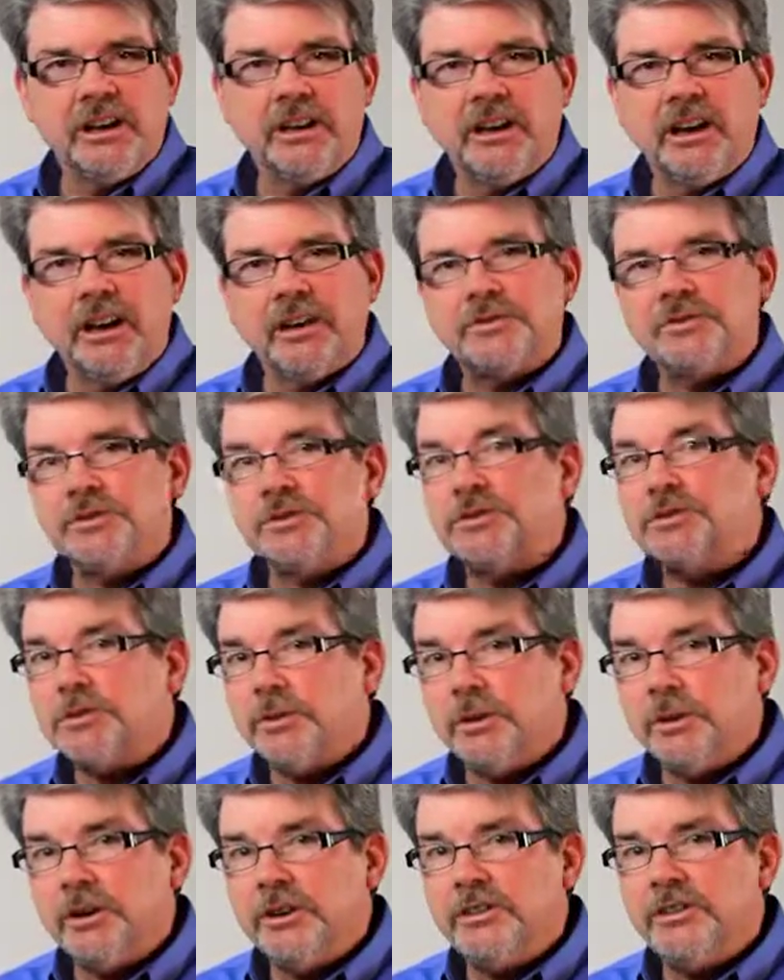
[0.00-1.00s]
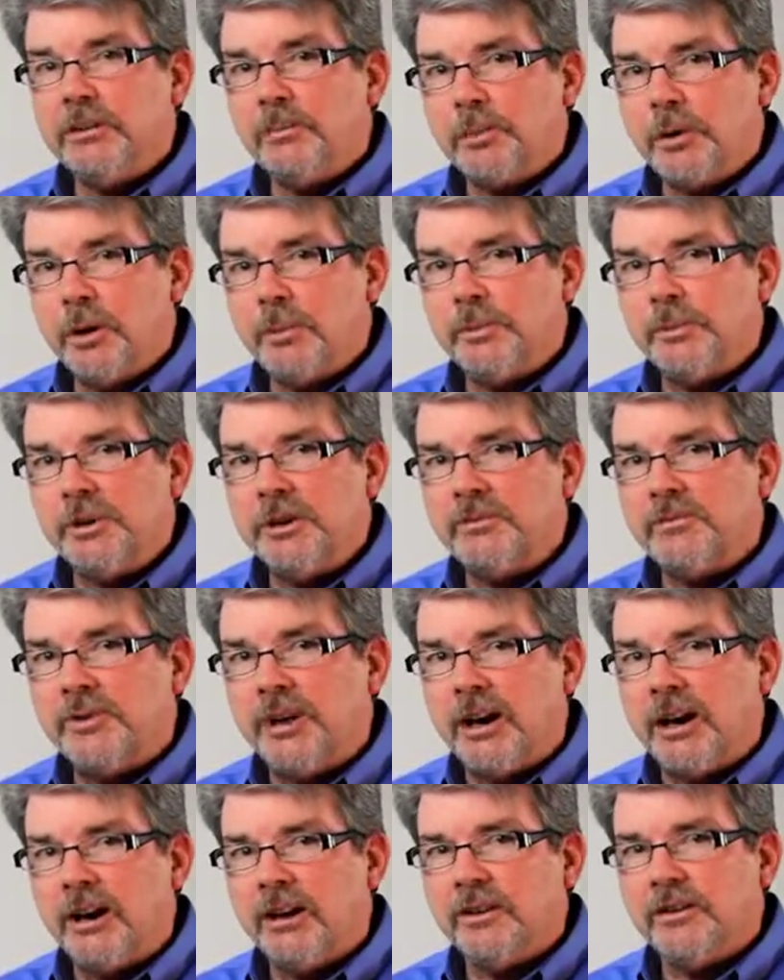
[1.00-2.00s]
After storing the appropriate
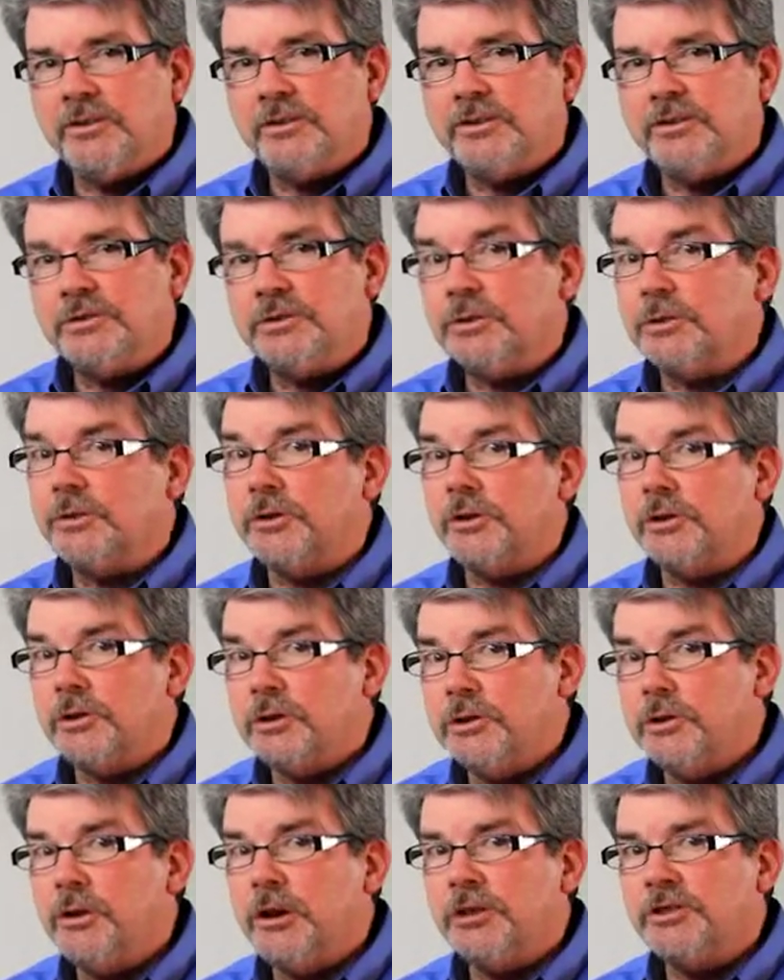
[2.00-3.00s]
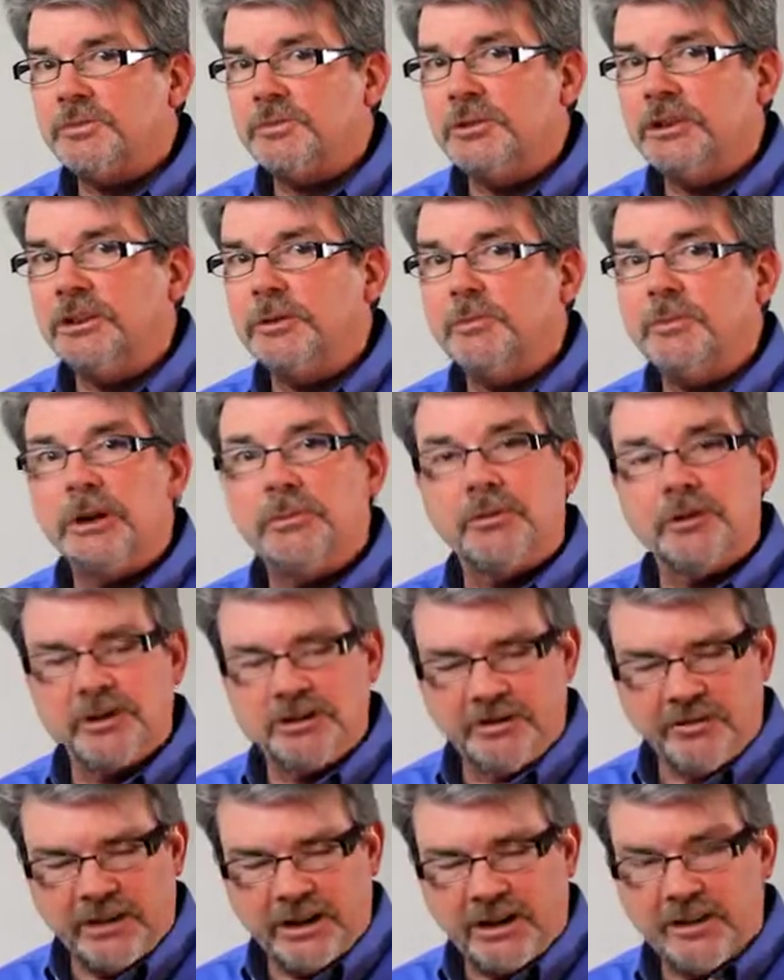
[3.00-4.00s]
files to your USB
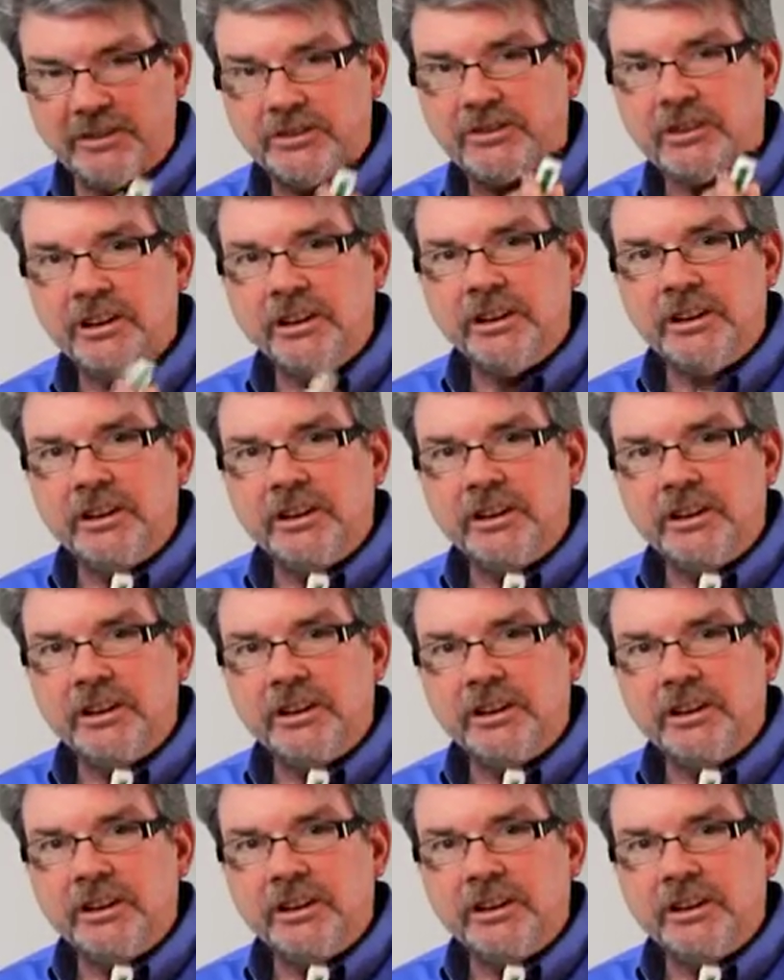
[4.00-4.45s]
memory device,